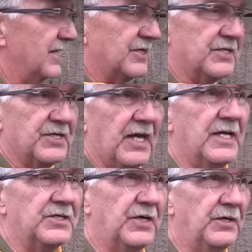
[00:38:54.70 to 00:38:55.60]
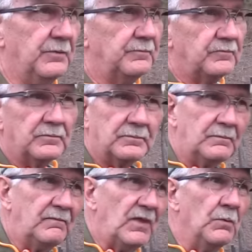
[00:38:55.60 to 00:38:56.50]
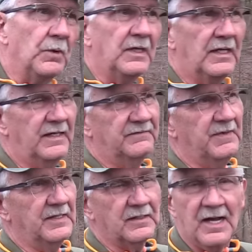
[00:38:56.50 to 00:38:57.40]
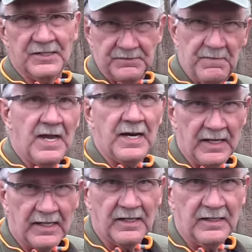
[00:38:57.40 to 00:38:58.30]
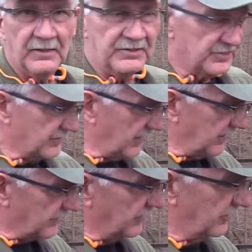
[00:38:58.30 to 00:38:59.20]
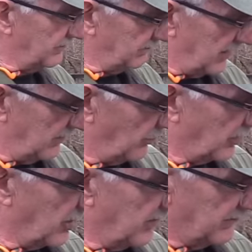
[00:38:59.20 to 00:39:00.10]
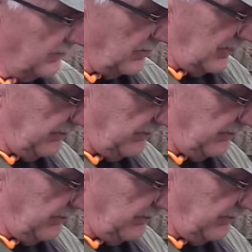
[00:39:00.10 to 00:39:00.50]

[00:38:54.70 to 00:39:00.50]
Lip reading: Since the A2 have been cosmetic, or just things that are make it more comfortable,